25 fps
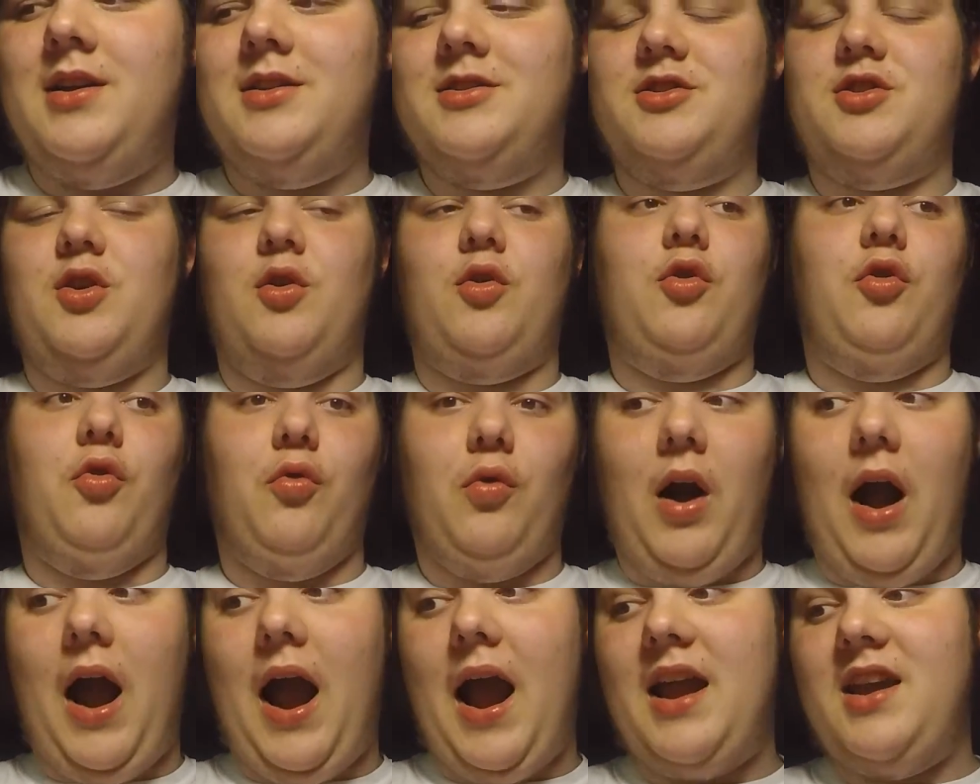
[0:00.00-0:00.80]
So
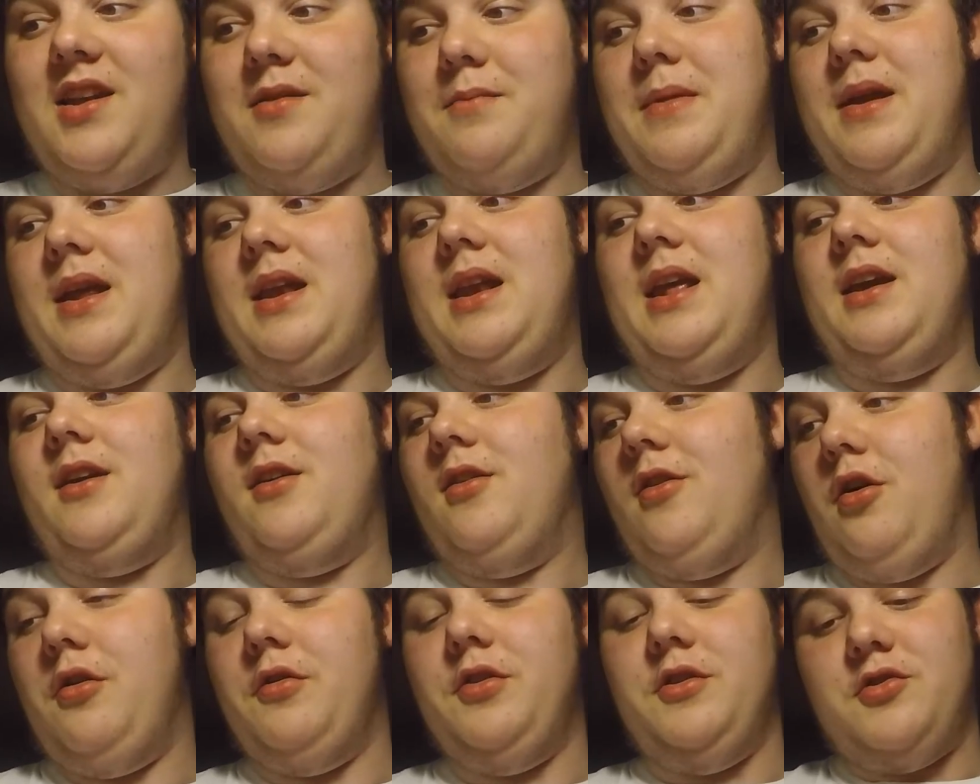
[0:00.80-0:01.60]
grind
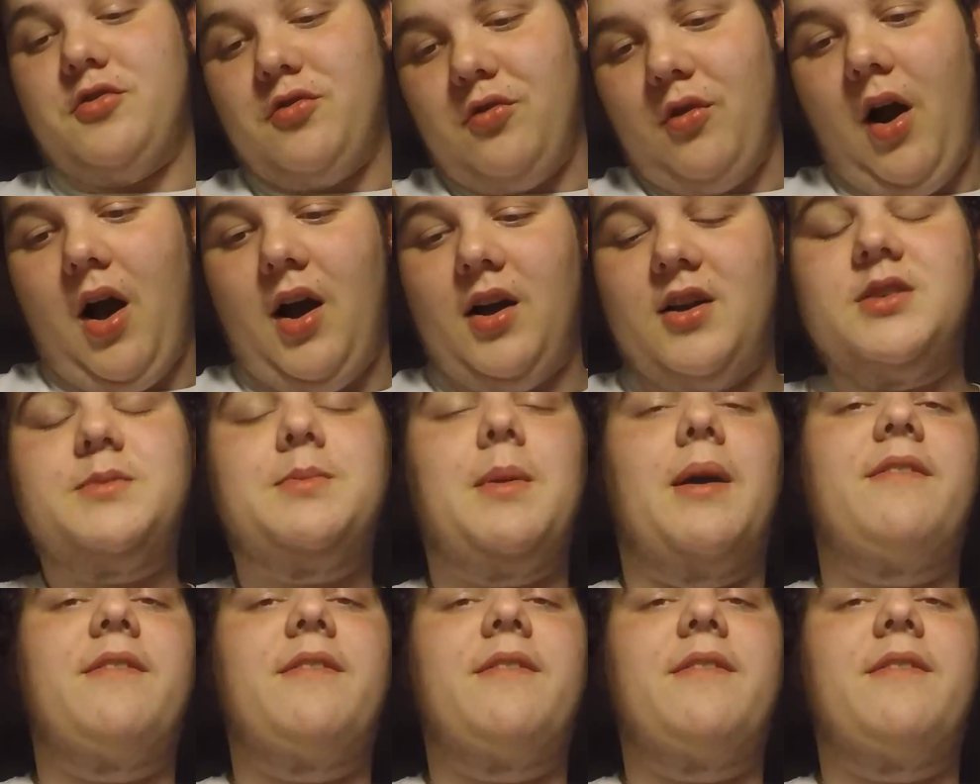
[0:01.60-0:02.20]
meaning on the trucks.